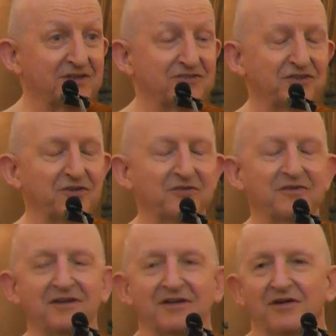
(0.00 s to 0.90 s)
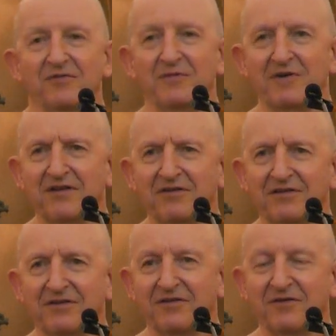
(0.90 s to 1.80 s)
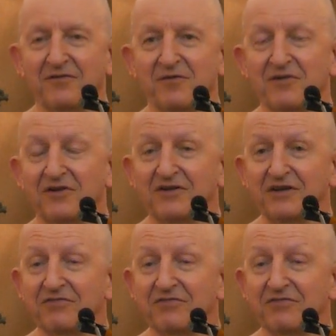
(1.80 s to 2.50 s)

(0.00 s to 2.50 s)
So we might not